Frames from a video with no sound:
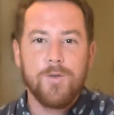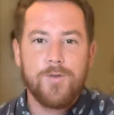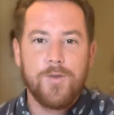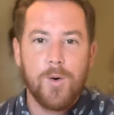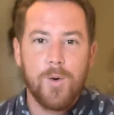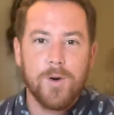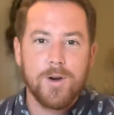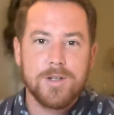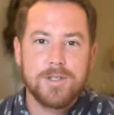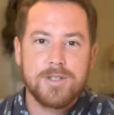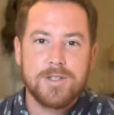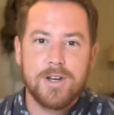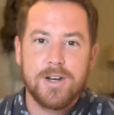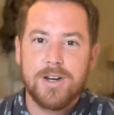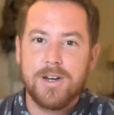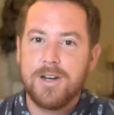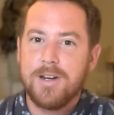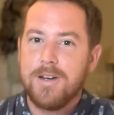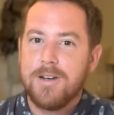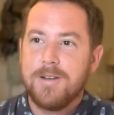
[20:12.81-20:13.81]

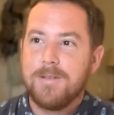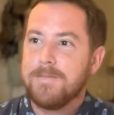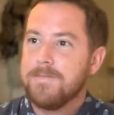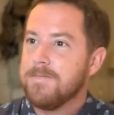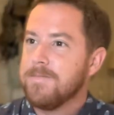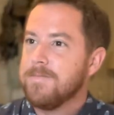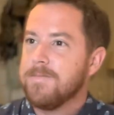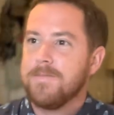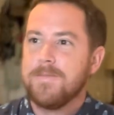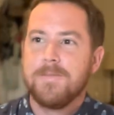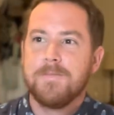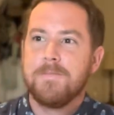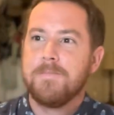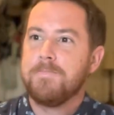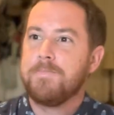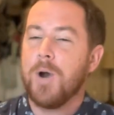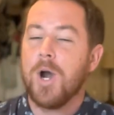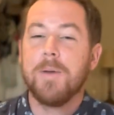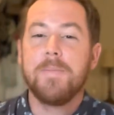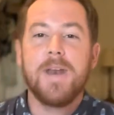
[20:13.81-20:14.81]
Forester,
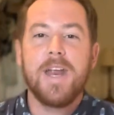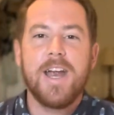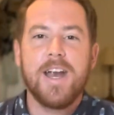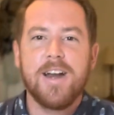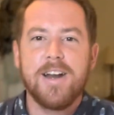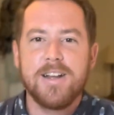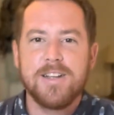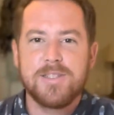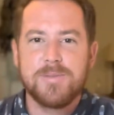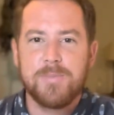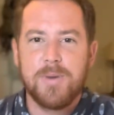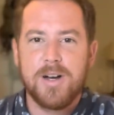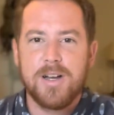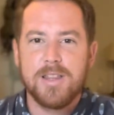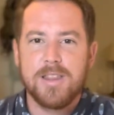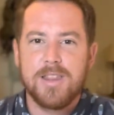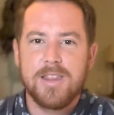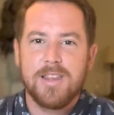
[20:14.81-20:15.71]
Bourbon Heritage Month.